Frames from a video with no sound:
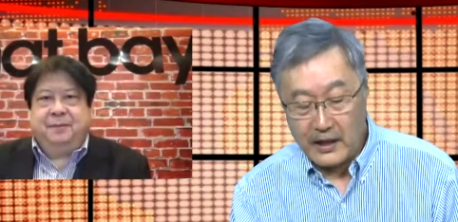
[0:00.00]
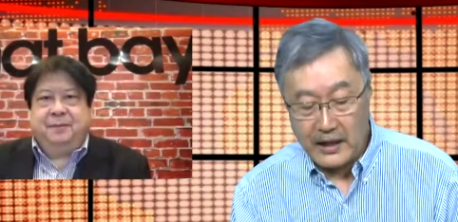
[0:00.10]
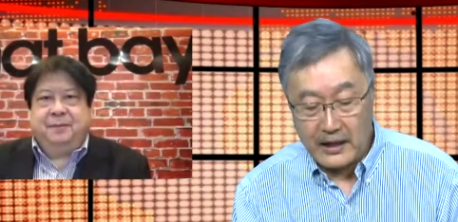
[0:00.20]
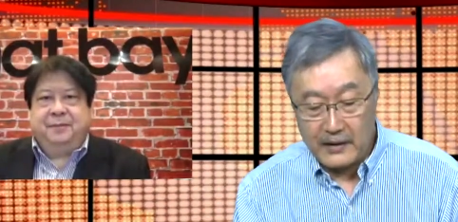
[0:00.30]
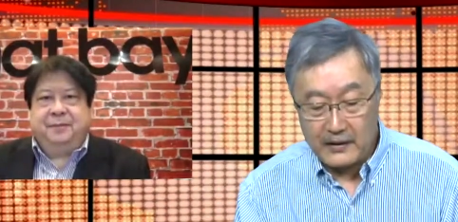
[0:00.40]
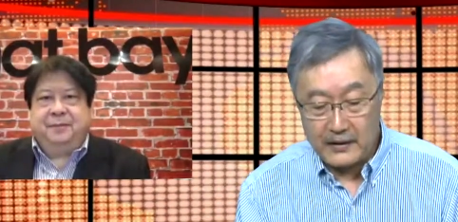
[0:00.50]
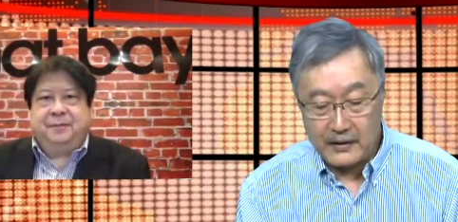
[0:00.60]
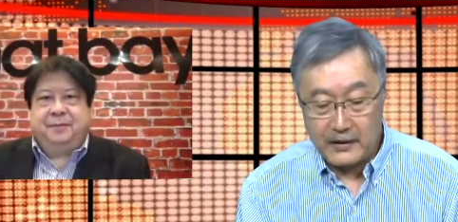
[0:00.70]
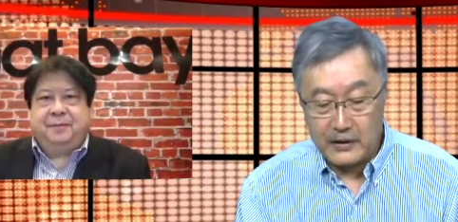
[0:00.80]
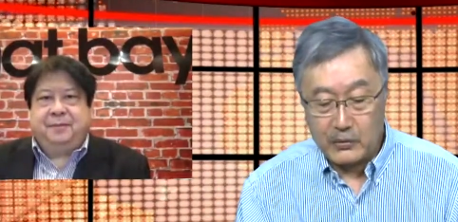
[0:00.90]
Speaker 1: uh,
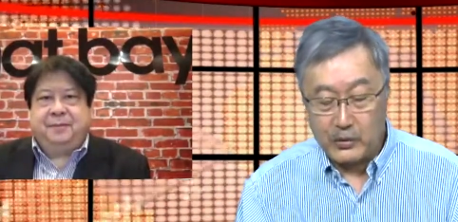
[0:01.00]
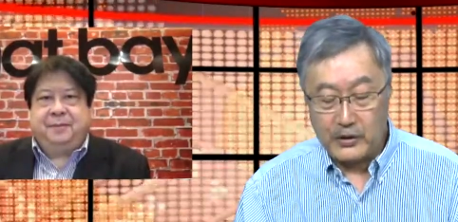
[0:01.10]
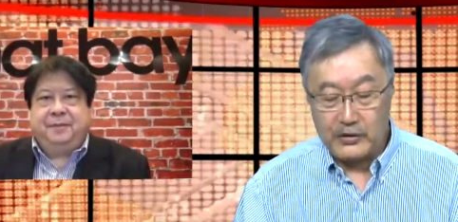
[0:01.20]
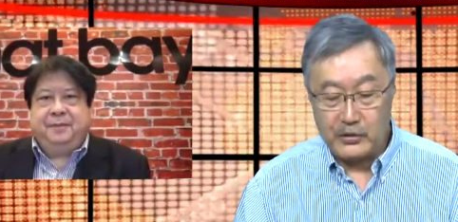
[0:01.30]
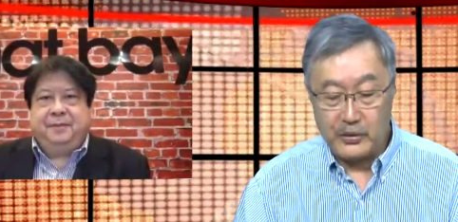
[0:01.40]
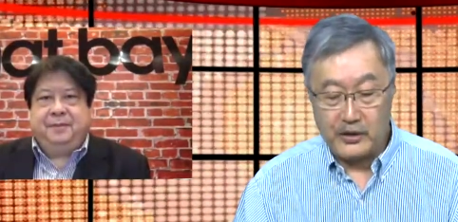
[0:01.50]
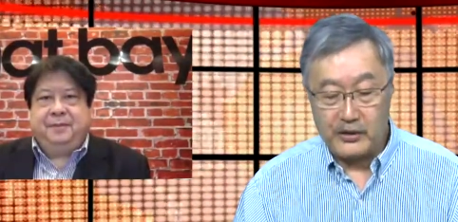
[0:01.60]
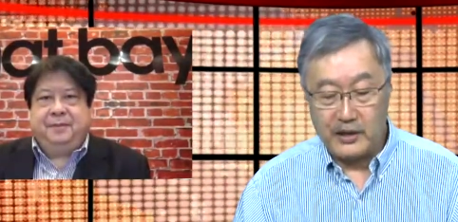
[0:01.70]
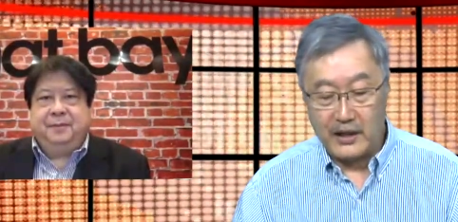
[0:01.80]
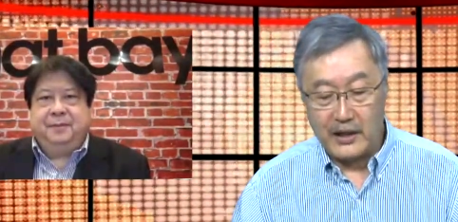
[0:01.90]
with
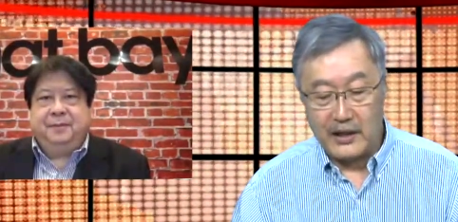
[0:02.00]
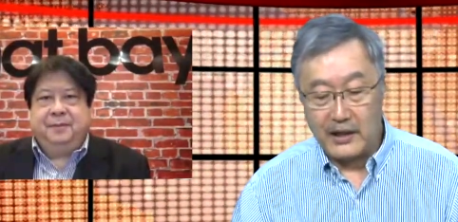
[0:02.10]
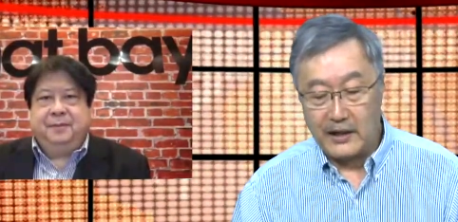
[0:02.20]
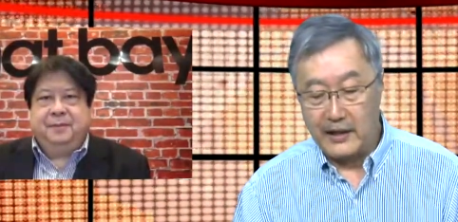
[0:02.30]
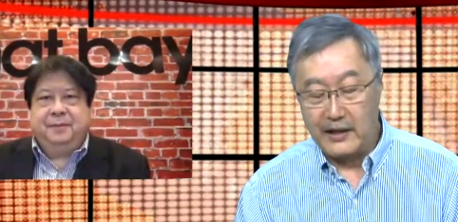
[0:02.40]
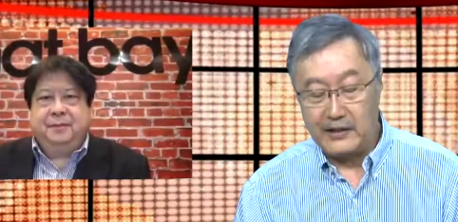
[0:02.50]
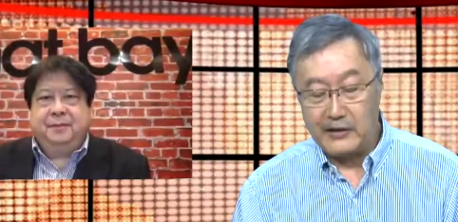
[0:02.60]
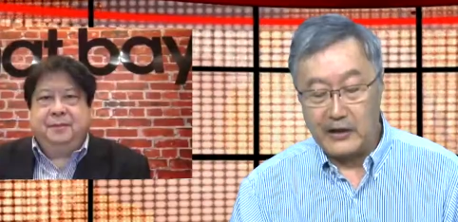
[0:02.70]
with uh, a